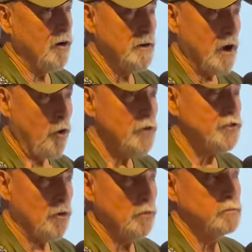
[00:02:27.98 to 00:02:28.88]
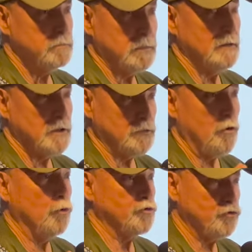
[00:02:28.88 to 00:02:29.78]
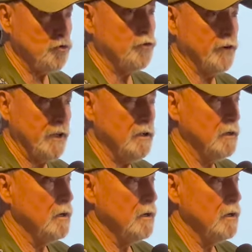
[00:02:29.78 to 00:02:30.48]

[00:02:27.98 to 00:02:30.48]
and also, there's a whole story